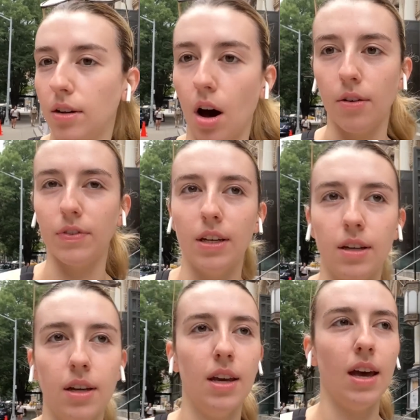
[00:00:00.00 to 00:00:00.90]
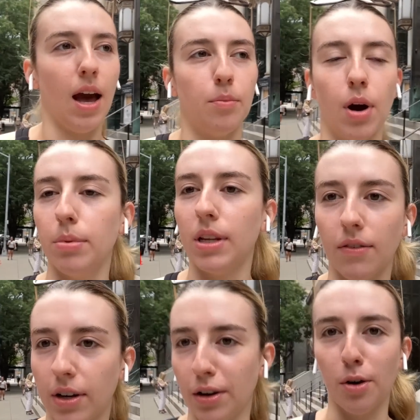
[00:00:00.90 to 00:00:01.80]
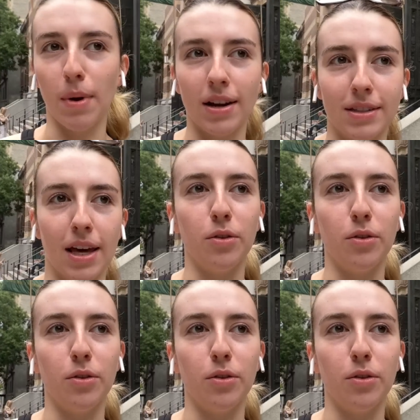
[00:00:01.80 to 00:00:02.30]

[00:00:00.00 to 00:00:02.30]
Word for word: coffee, I'm probably never gonna go back to that